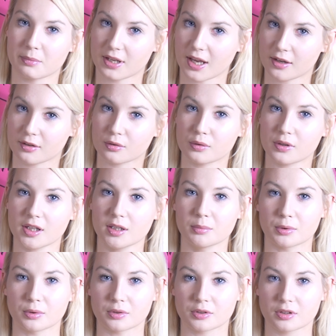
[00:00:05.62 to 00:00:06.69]
mechanical
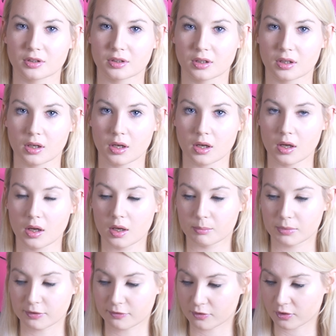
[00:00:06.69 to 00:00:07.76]
keyboard.
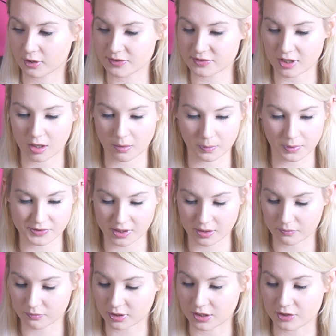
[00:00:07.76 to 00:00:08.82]
Before I start I want to say
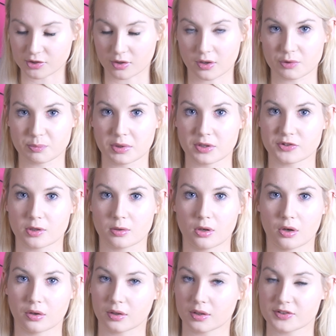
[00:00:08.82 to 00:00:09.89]
I'm really sorry it's been so
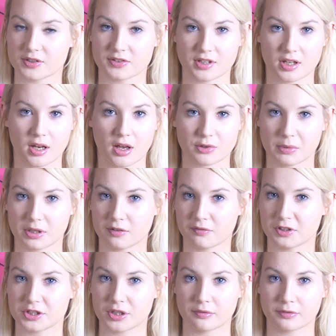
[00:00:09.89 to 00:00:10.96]
long since I last made a
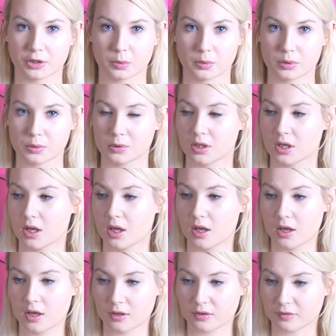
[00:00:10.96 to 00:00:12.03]
video for you all.
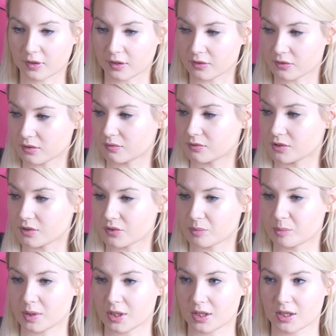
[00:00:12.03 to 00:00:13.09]
Things have
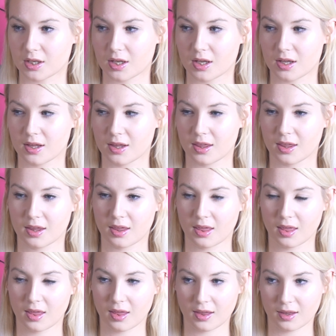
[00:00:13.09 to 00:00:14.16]
just been...
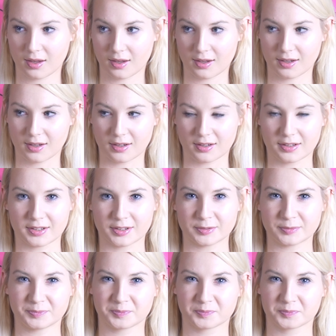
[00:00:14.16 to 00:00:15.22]
yeah,